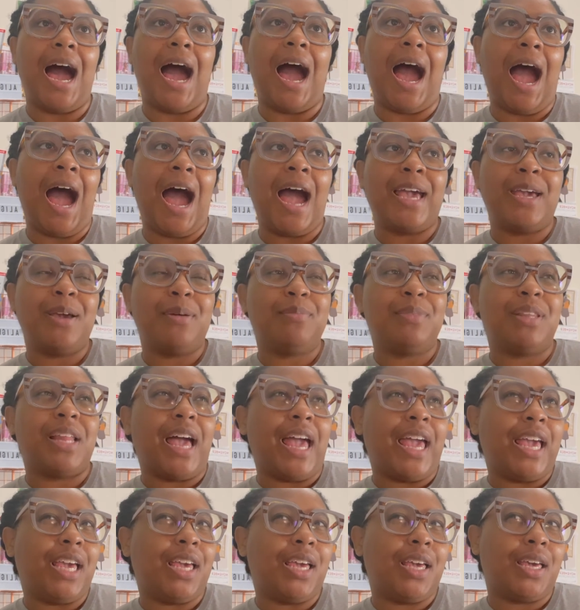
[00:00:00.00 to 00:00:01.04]
I am
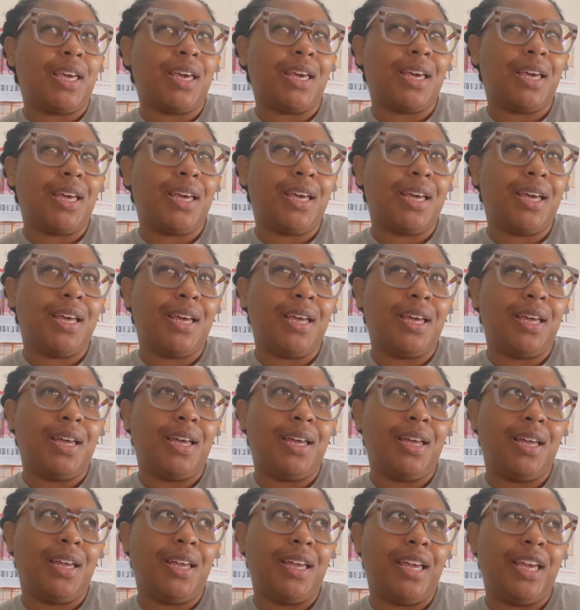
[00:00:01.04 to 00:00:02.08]
like
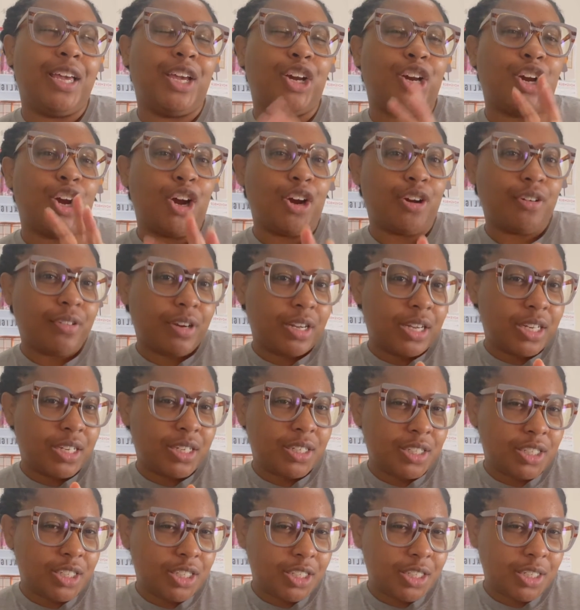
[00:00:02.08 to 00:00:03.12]

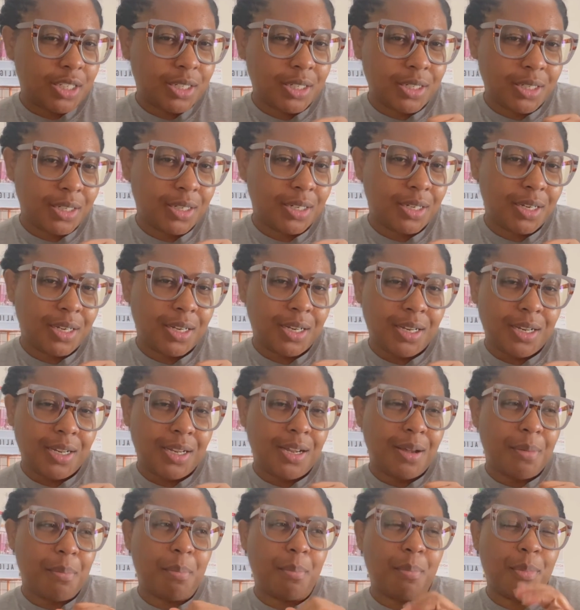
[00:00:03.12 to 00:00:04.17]
encouraged,
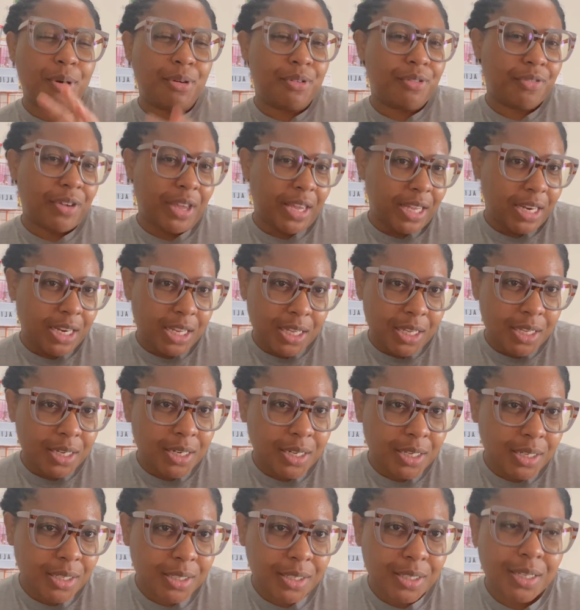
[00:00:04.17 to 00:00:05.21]

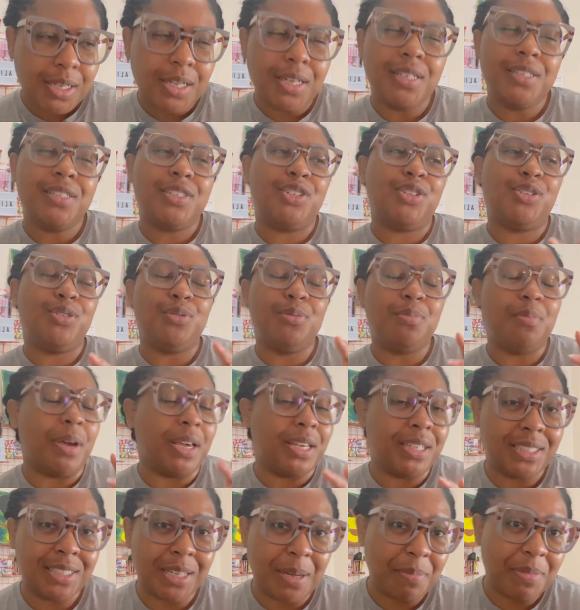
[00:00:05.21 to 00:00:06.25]
motivated to
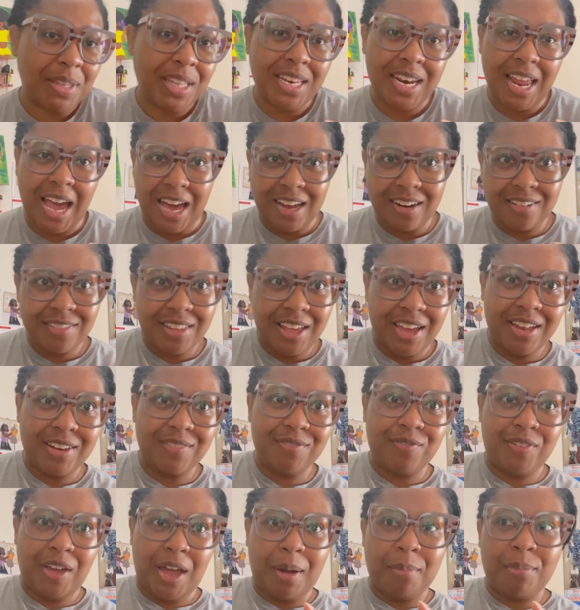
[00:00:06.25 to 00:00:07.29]
make something out of that
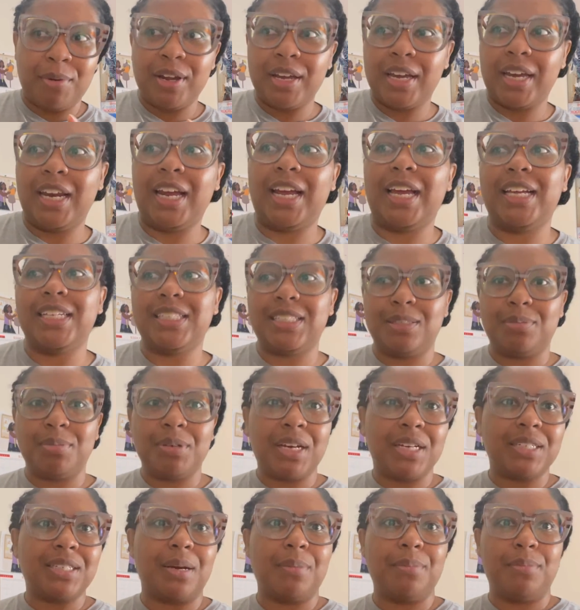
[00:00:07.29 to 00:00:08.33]
fabric. And I guess it's
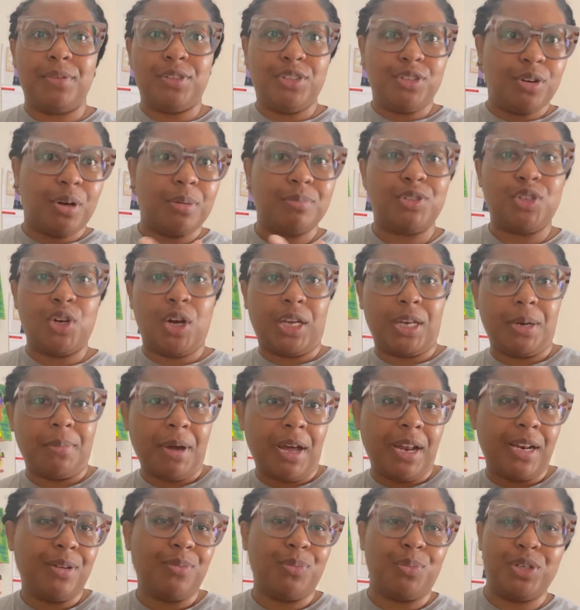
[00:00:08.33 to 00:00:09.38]
because I'm talking about
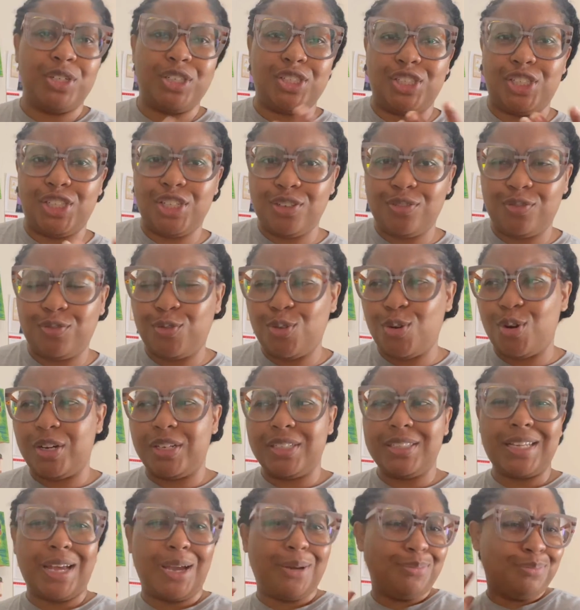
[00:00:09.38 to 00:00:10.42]
it and what it's good for, and
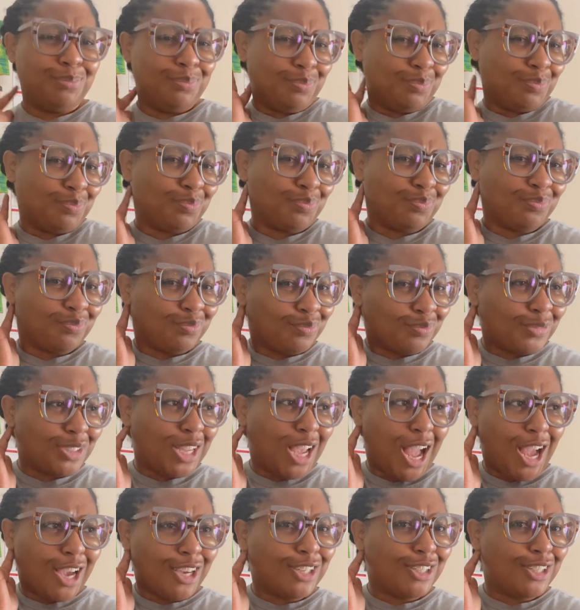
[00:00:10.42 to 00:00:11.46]
it's like,
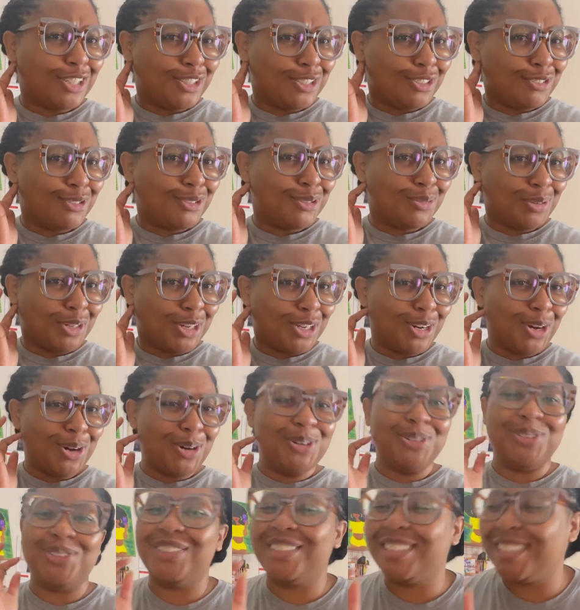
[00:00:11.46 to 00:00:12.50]
I could use one of
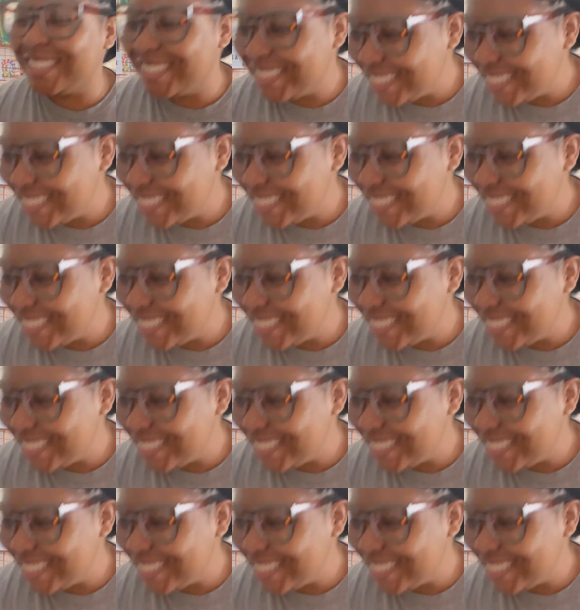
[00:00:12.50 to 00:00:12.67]
those.